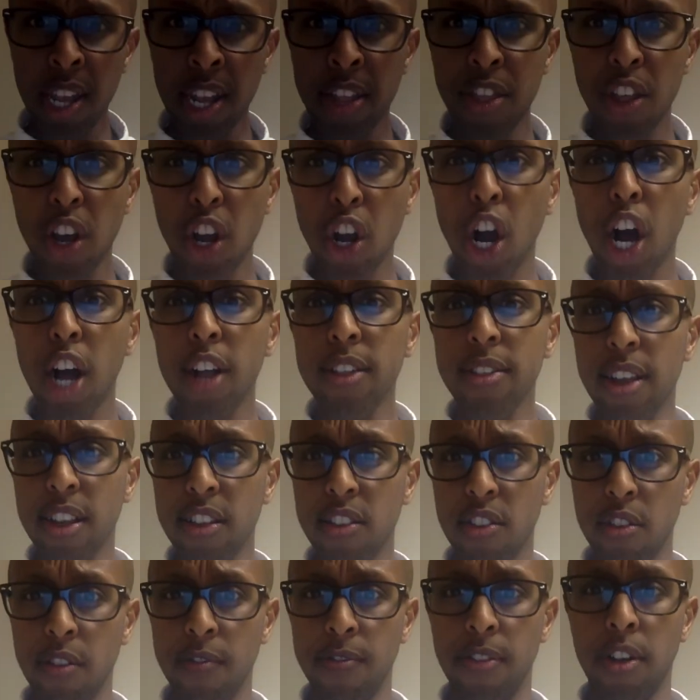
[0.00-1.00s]
in the
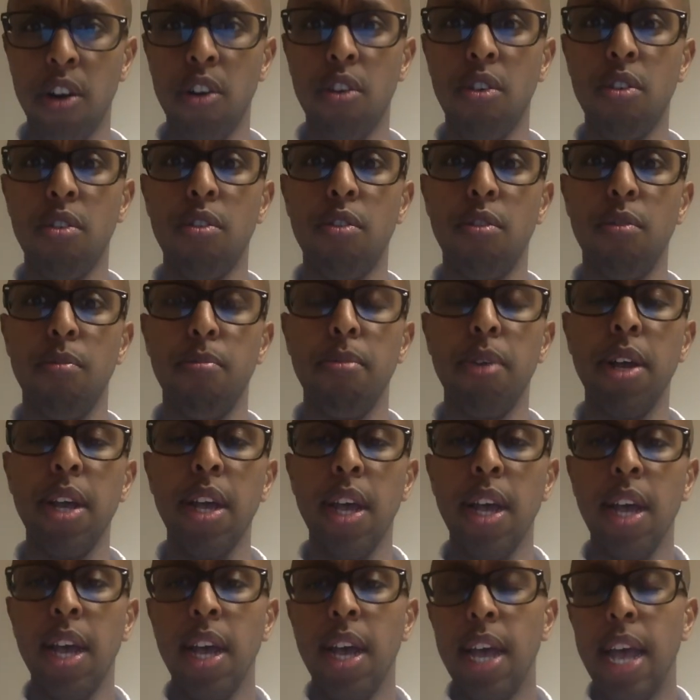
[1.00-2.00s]
context of the home
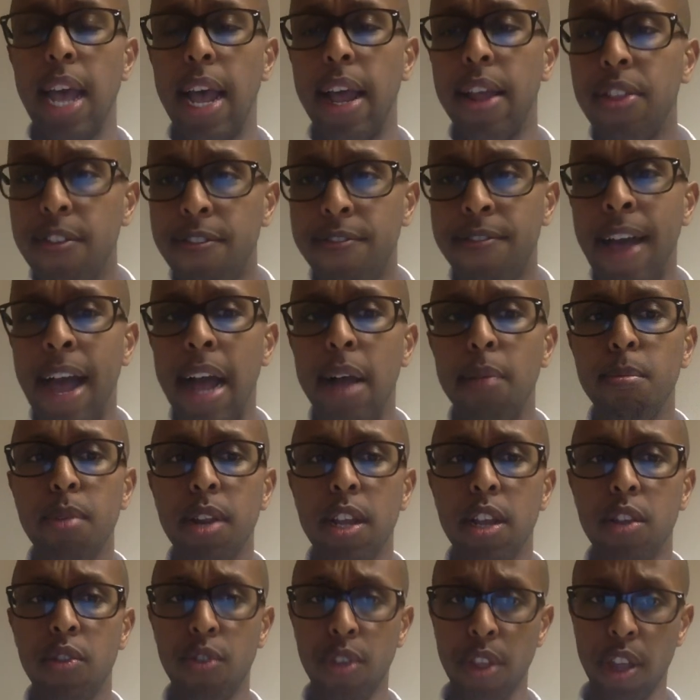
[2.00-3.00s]
and the
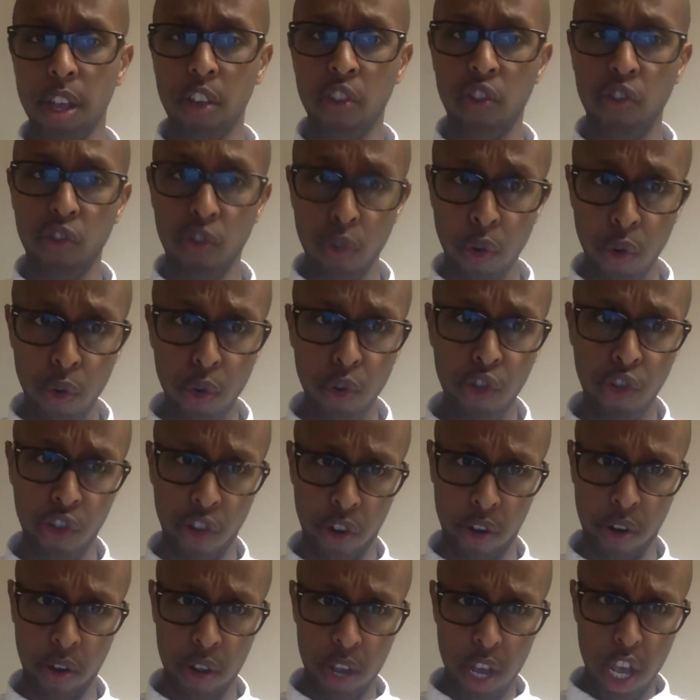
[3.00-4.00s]
family to the
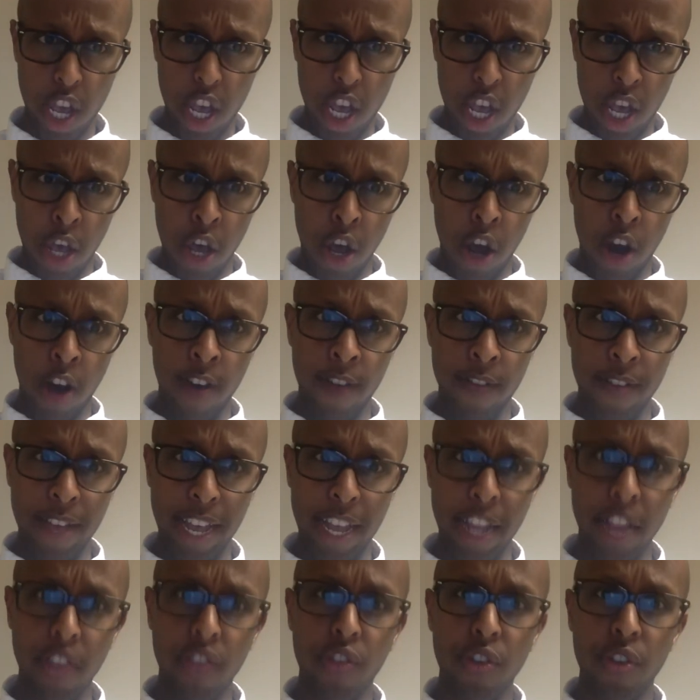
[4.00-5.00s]
exclusion of
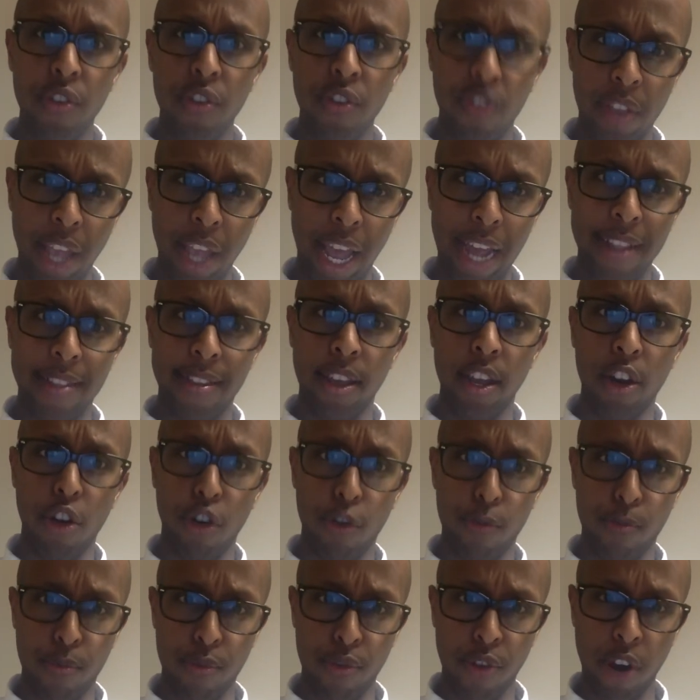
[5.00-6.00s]
intersecting
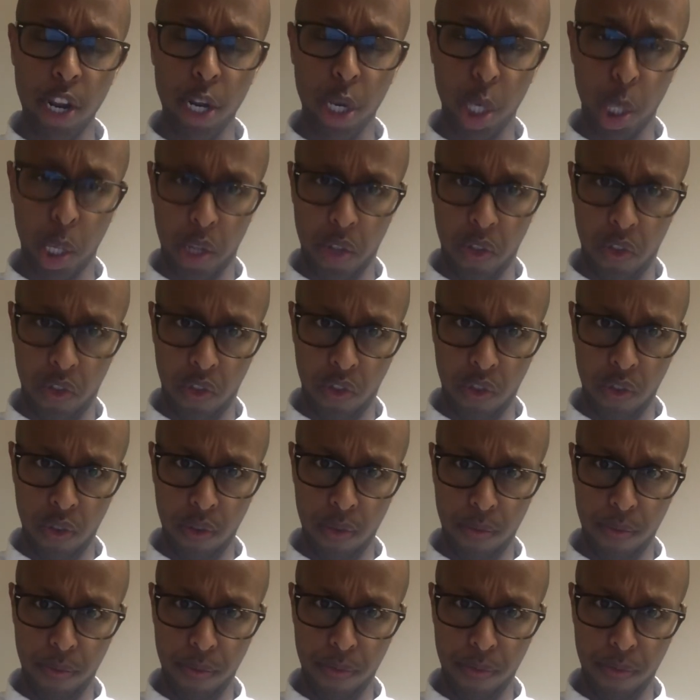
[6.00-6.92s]
oppressions,